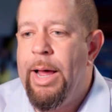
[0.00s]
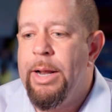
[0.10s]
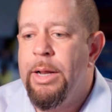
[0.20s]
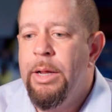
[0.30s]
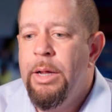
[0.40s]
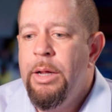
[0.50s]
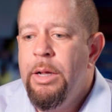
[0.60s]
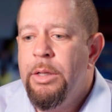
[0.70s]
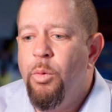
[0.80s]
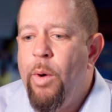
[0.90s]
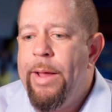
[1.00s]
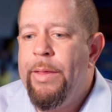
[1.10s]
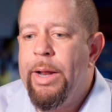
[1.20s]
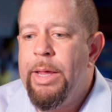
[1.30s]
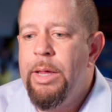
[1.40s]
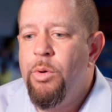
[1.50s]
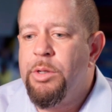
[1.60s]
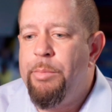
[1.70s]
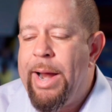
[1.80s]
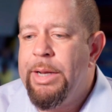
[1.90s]
that the way that he
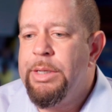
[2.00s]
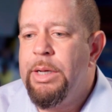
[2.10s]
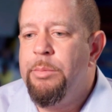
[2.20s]
was managing